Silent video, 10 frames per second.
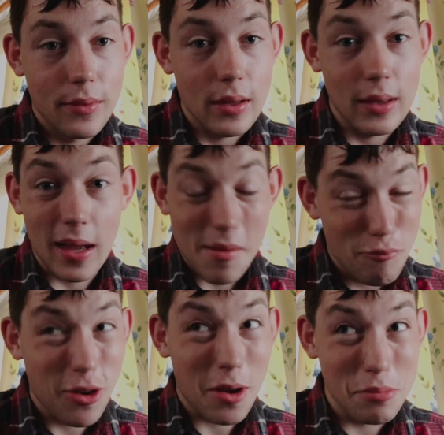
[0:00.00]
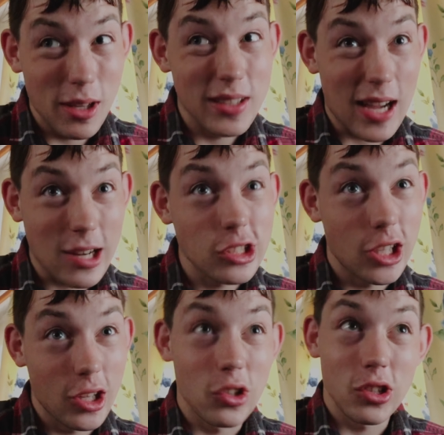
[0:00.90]
and that probably is
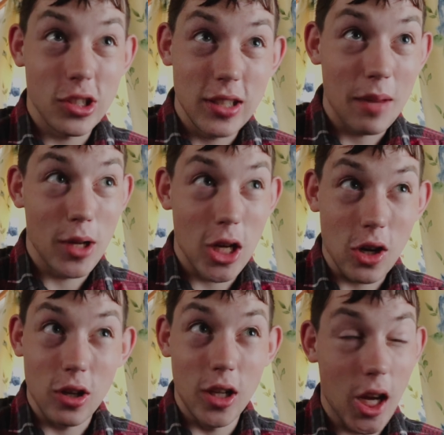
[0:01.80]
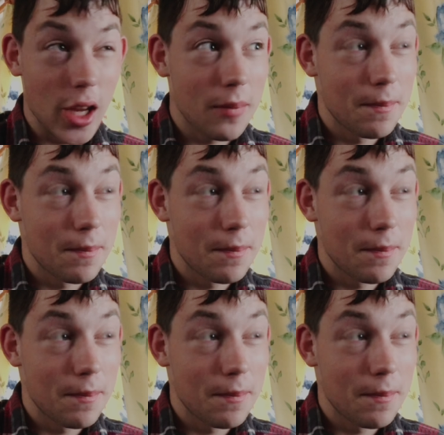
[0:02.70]
actually an understatement, not gonna lie.